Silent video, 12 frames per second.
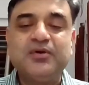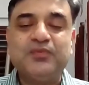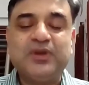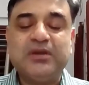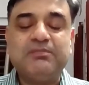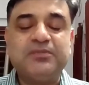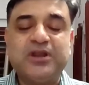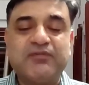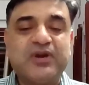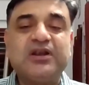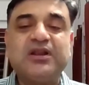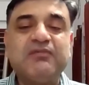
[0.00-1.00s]
We
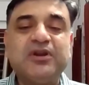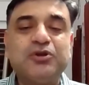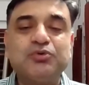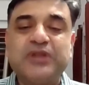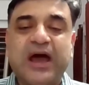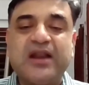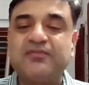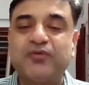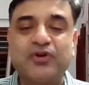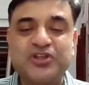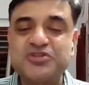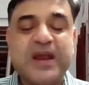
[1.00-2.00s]
definitely will do that
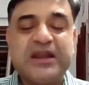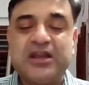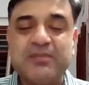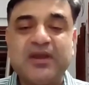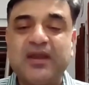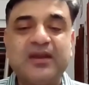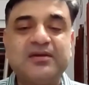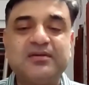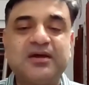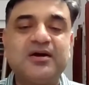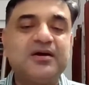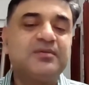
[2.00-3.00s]
for this pandemic and,
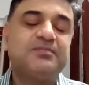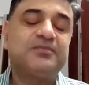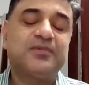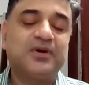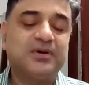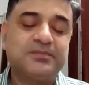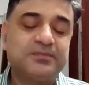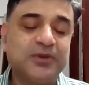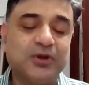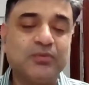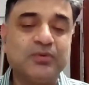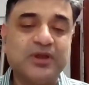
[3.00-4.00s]

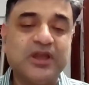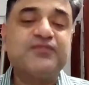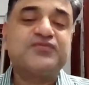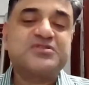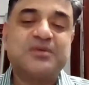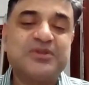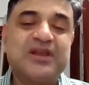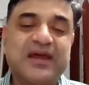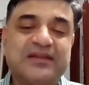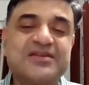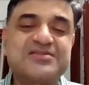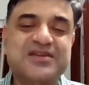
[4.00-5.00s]
you know, if something
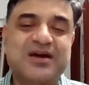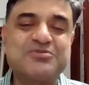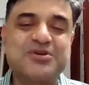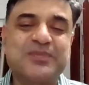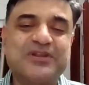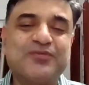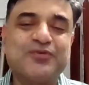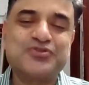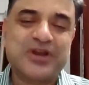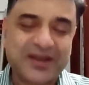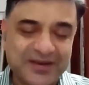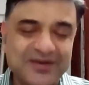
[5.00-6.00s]
like this comes up in the
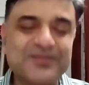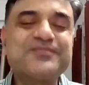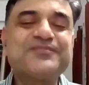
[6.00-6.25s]
future again.